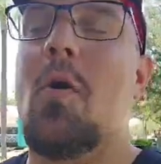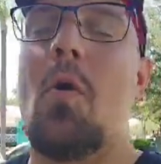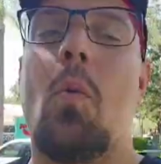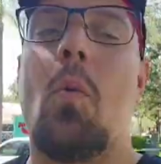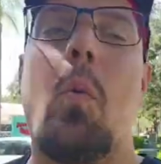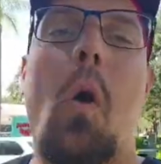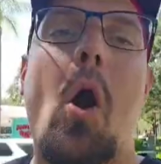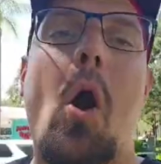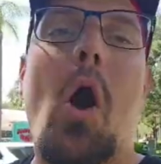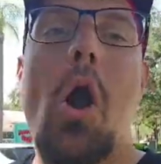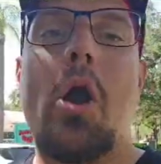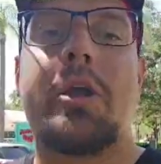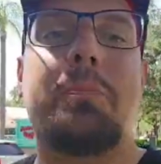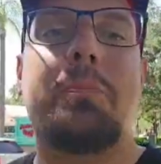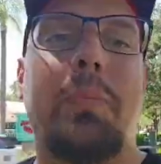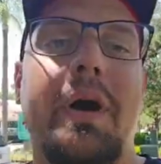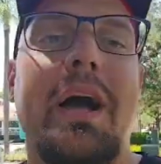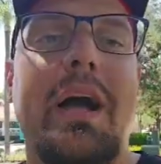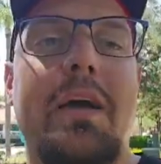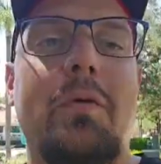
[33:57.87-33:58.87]
walk
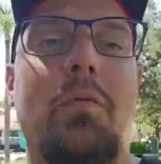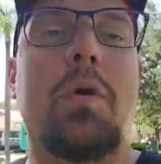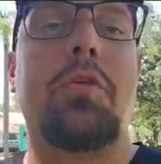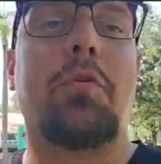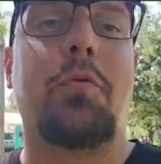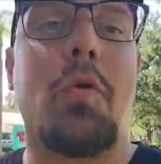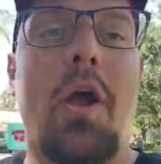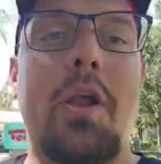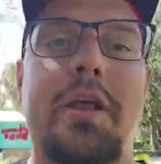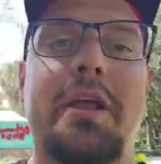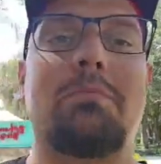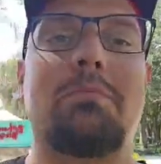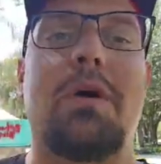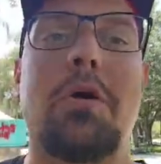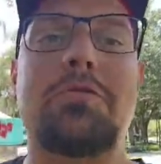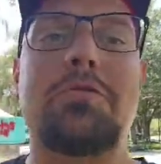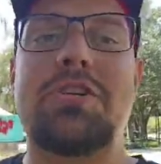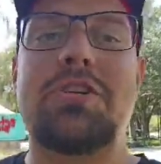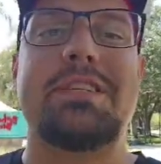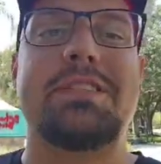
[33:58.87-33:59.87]
but with running
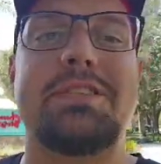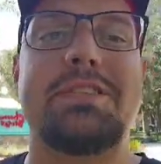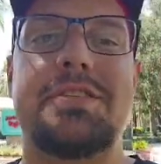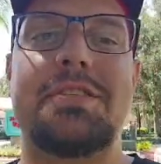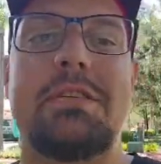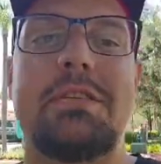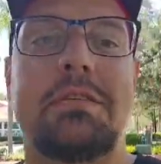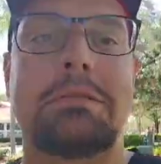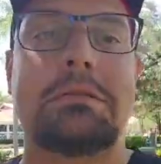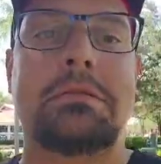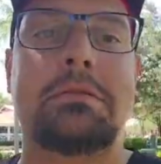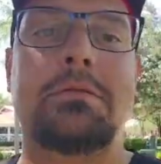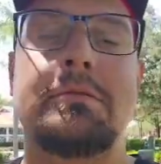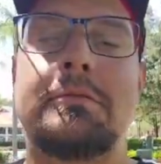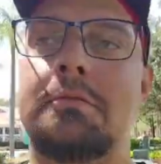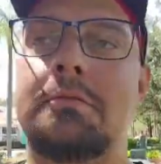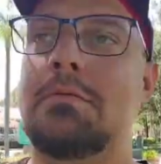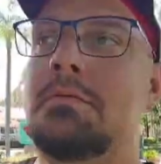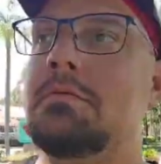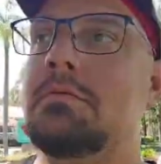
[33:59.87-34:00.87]
motions.
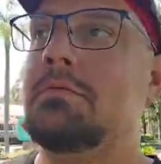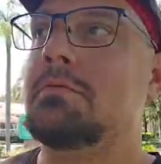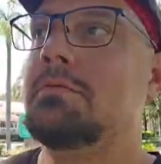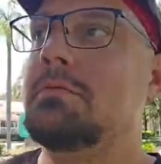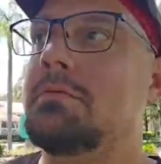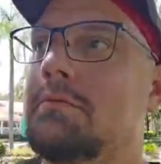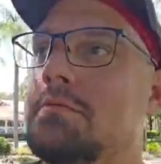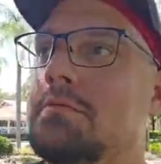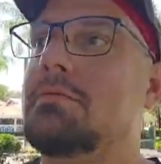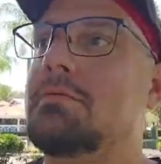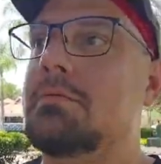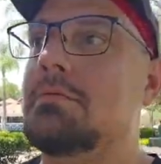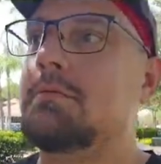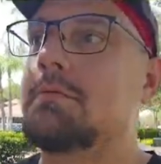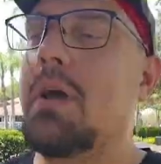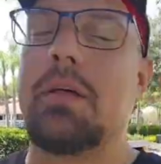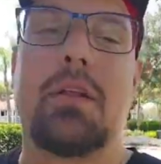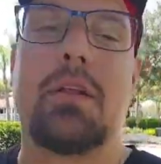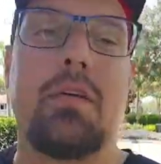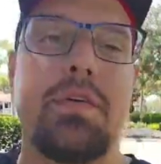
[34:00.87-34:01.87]
I
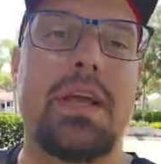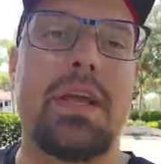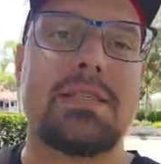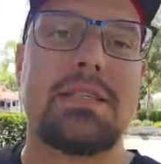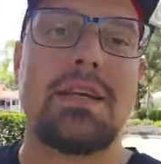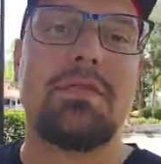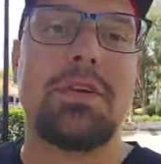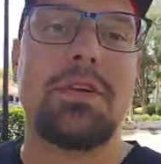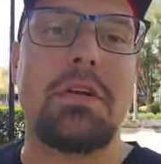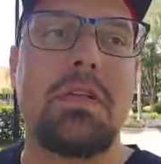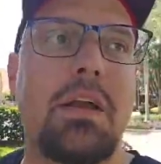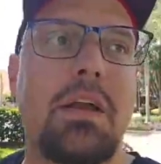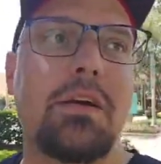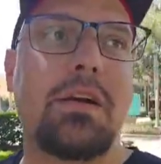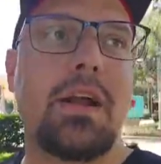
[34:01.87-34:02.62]
don't know if you guys ever do that or